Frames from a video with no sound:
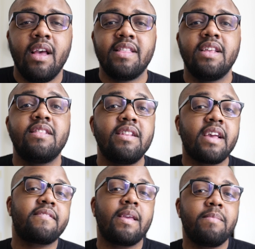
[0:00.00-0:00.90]
And then the
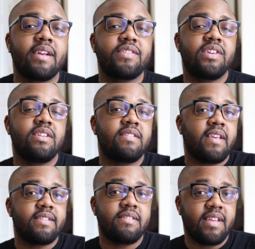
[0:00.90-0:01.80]
next game that I actually did
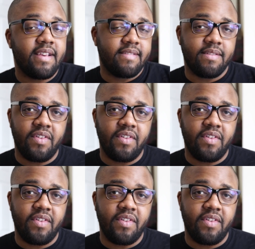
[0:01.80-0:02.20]
decide to test in the